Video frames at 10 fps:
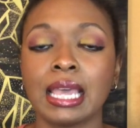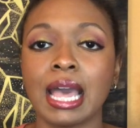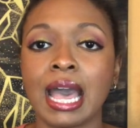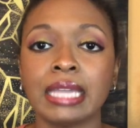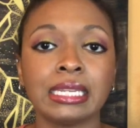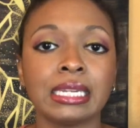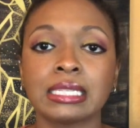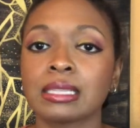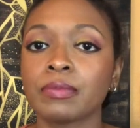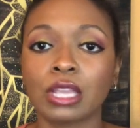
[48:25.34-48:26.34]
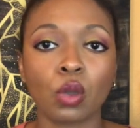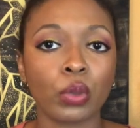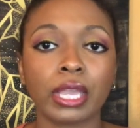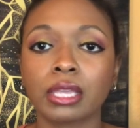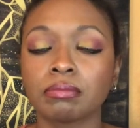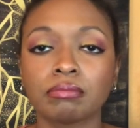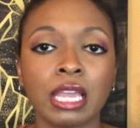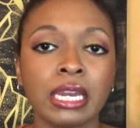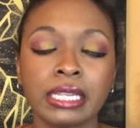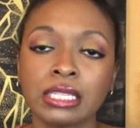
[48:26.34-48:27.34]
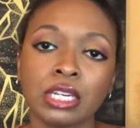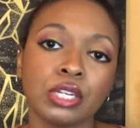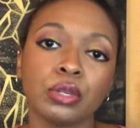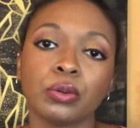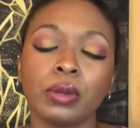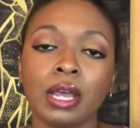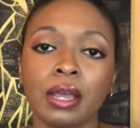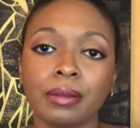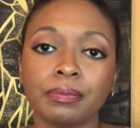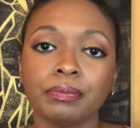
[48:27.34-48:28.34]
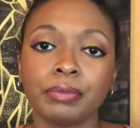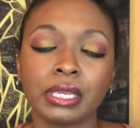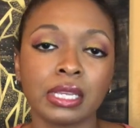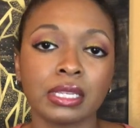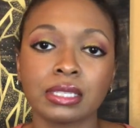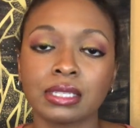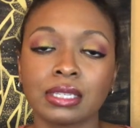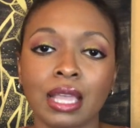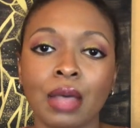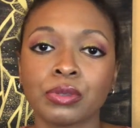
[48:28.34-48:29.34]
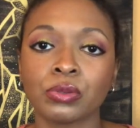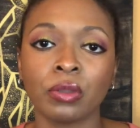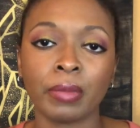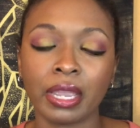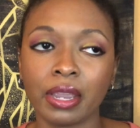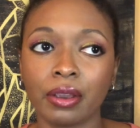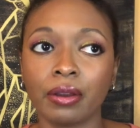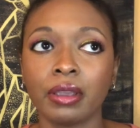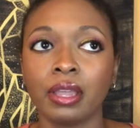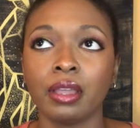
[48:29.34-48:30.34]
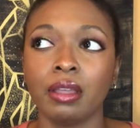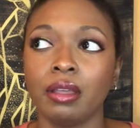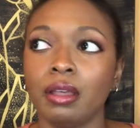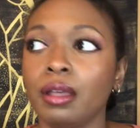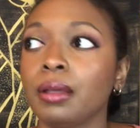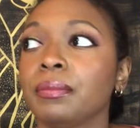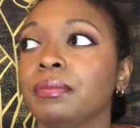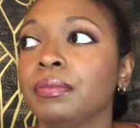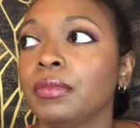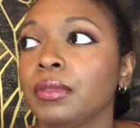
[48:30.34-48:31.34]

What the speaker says: I needed something quick and easy to do because I was doing my hair on